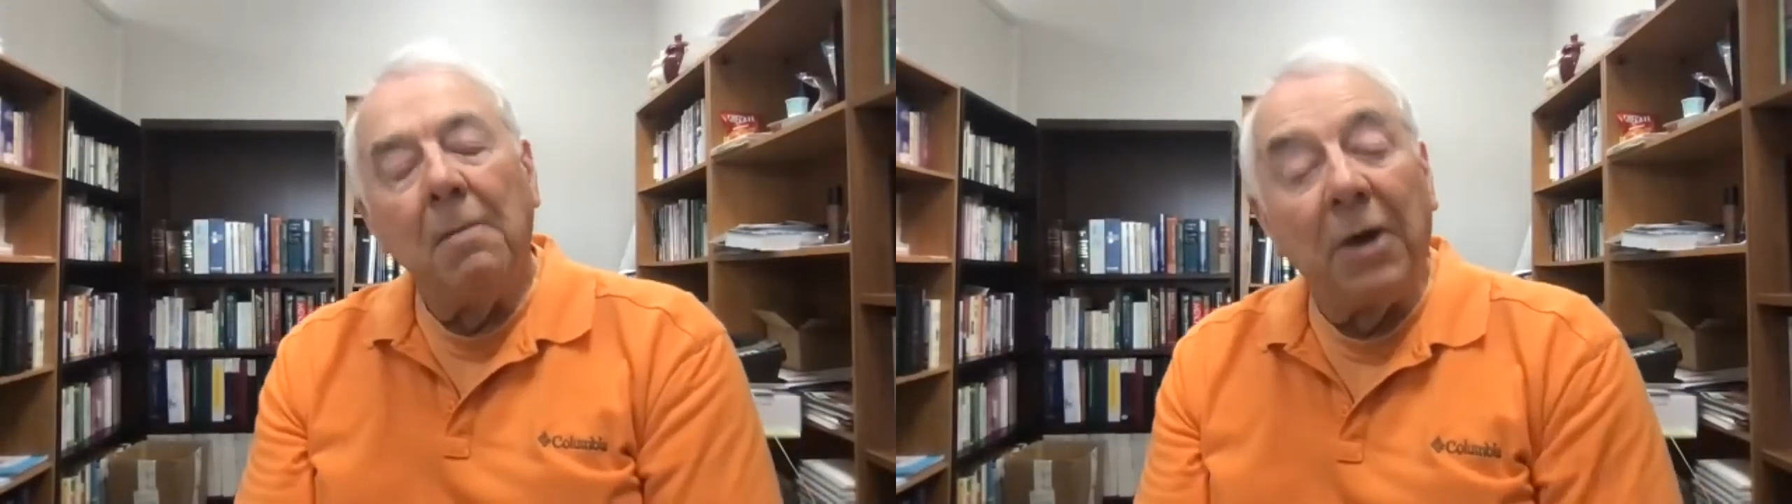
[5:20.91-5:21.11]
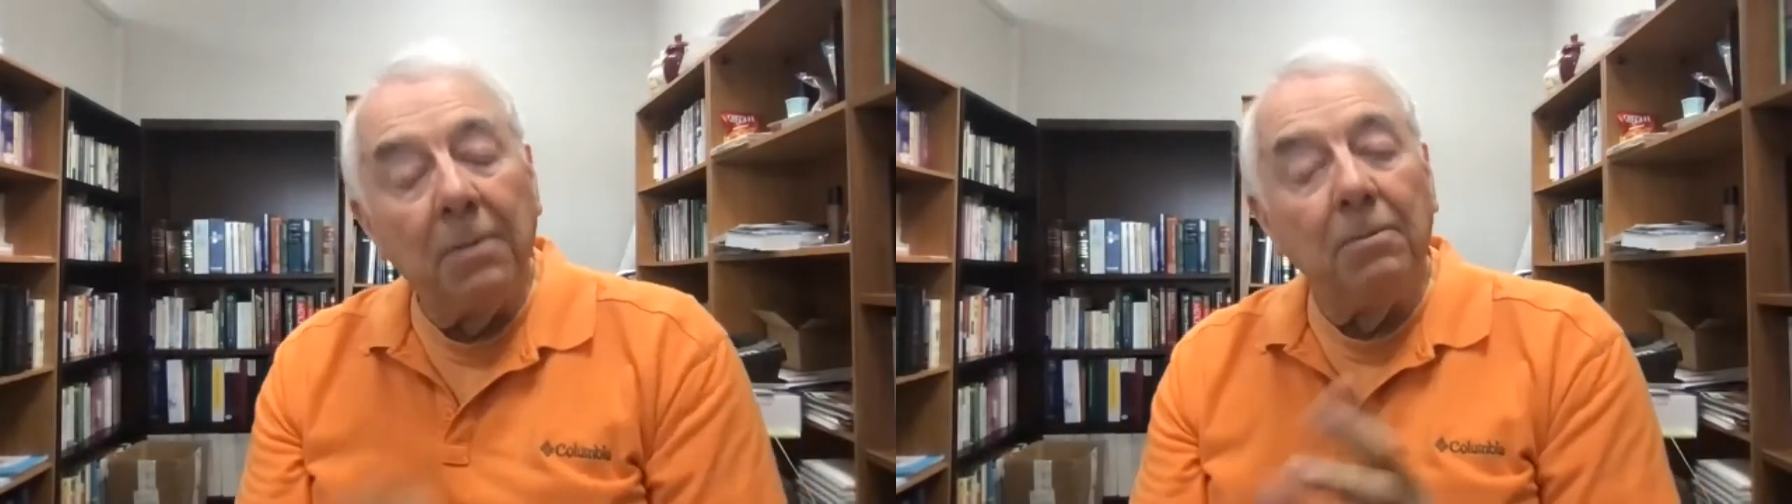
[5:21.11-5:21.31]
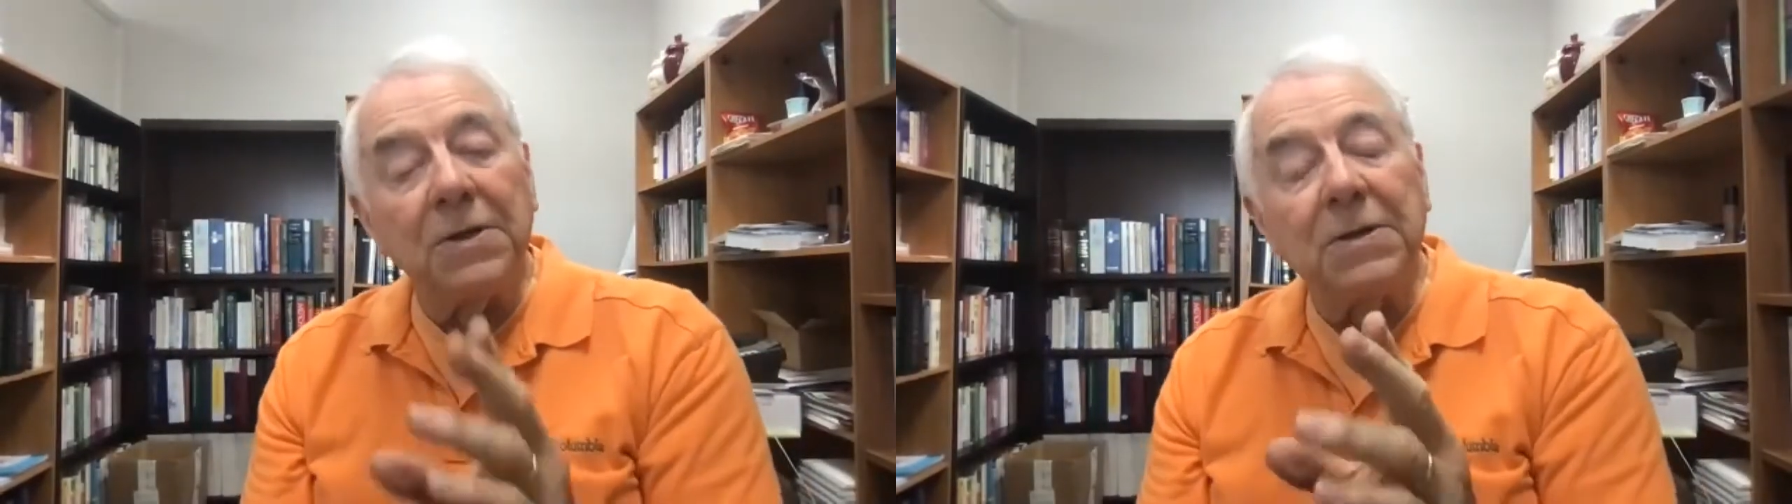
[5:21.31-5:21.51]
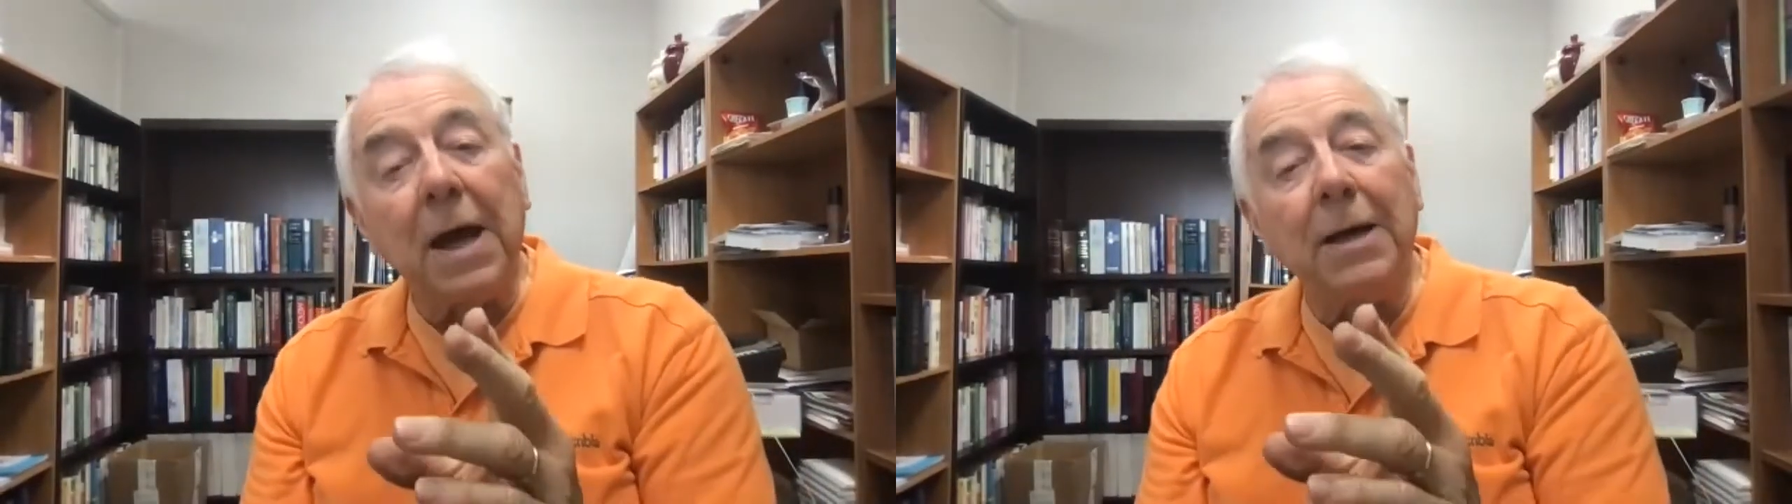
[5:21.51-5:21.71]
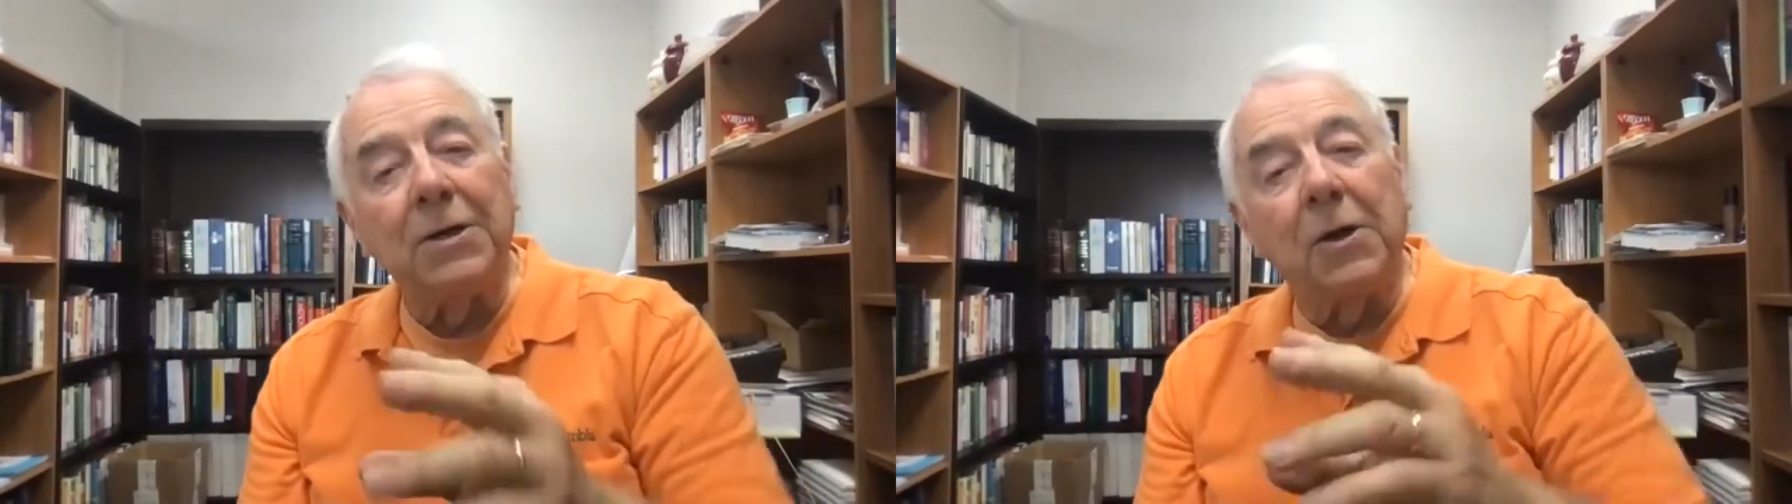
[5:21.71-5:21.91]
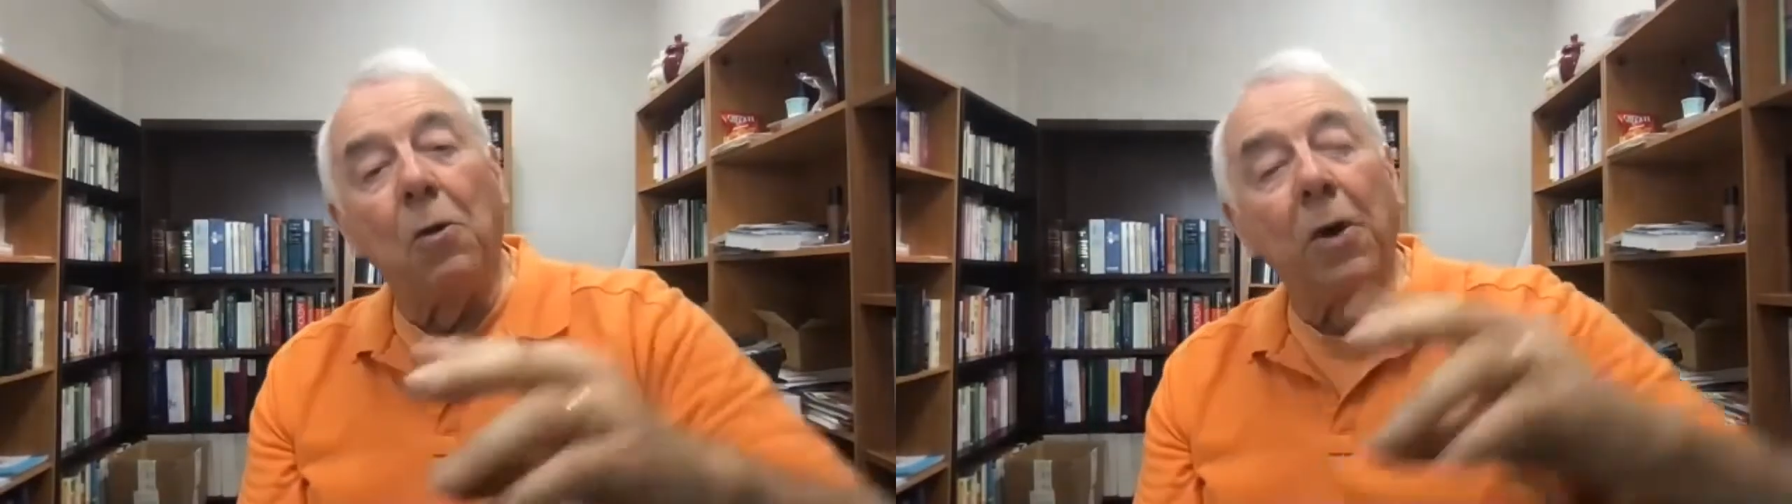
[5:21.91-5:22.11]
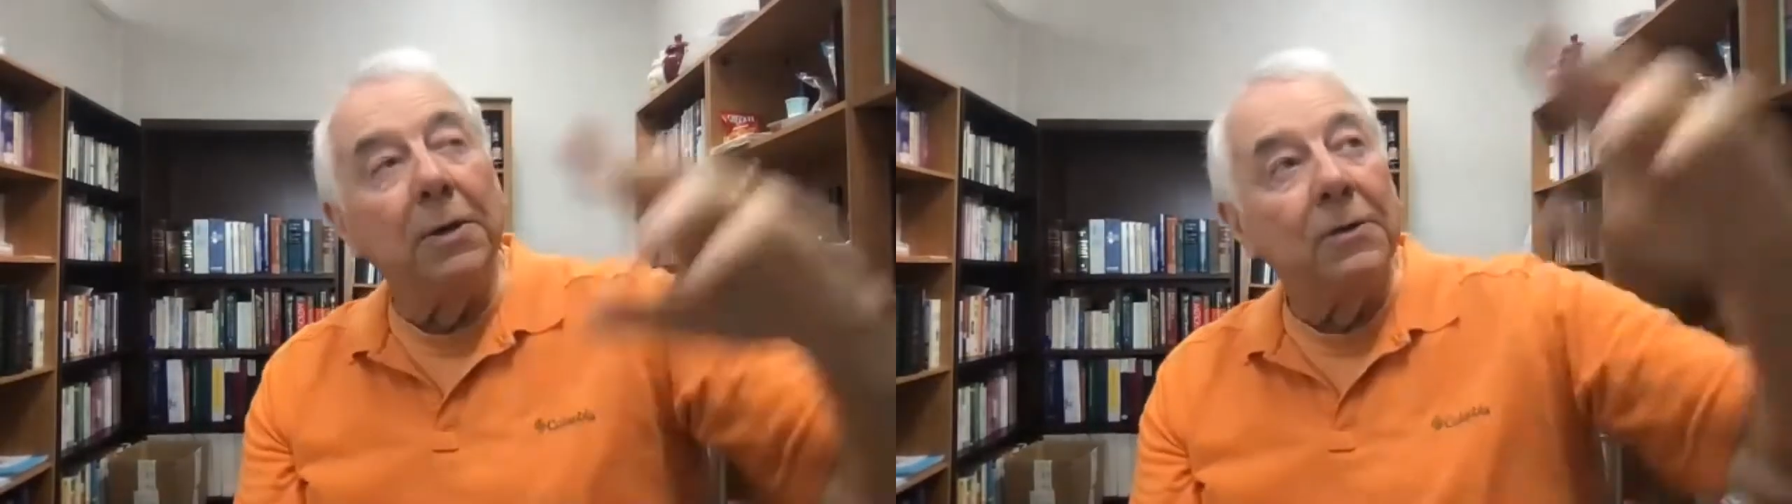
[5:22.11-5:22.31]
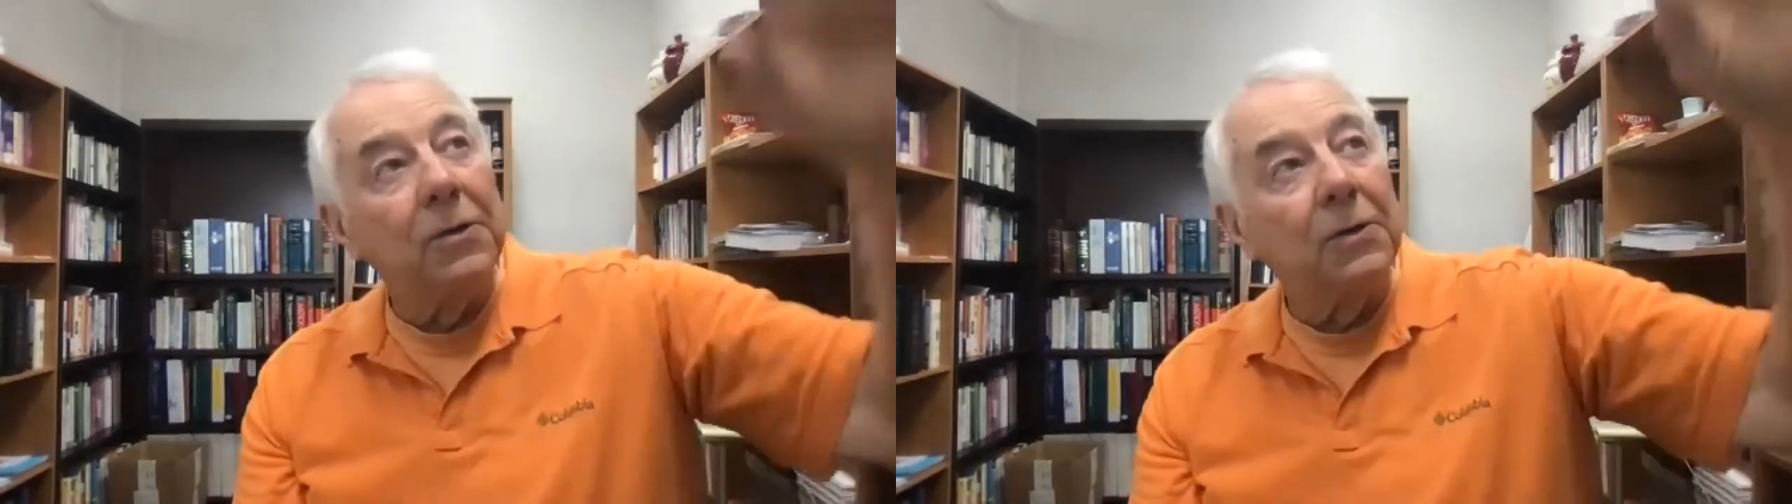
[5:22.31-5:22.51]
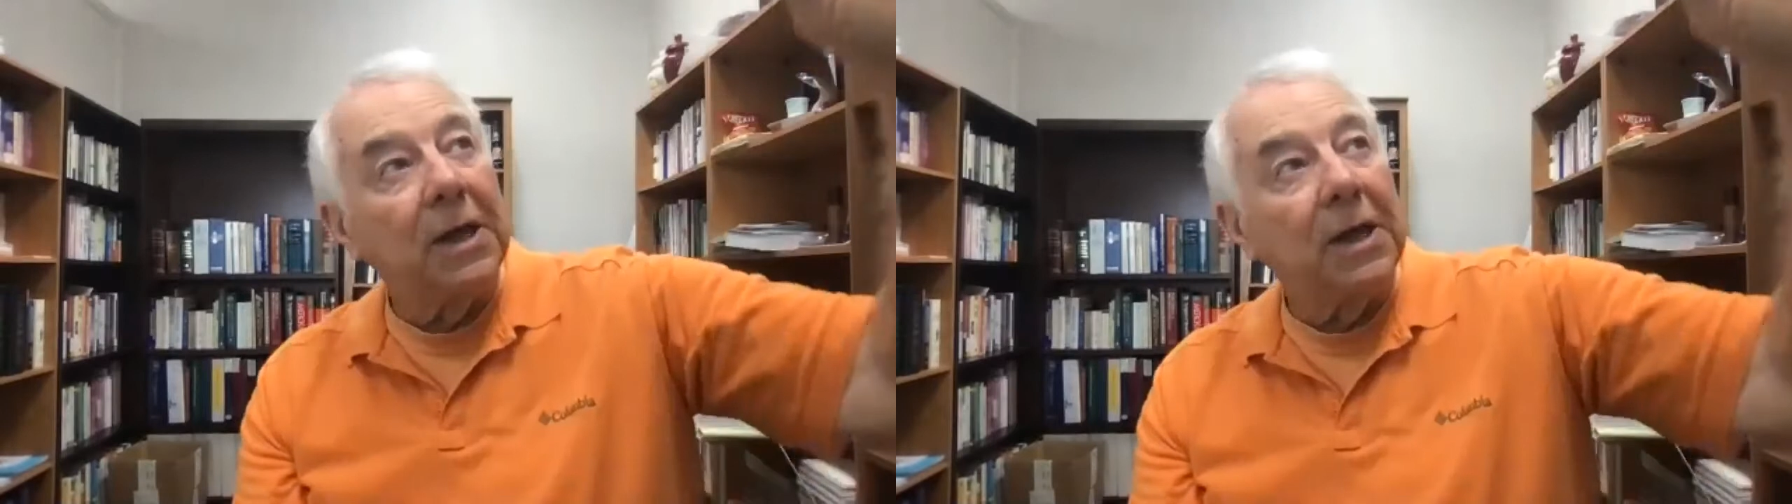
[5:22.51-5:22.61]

But besides going to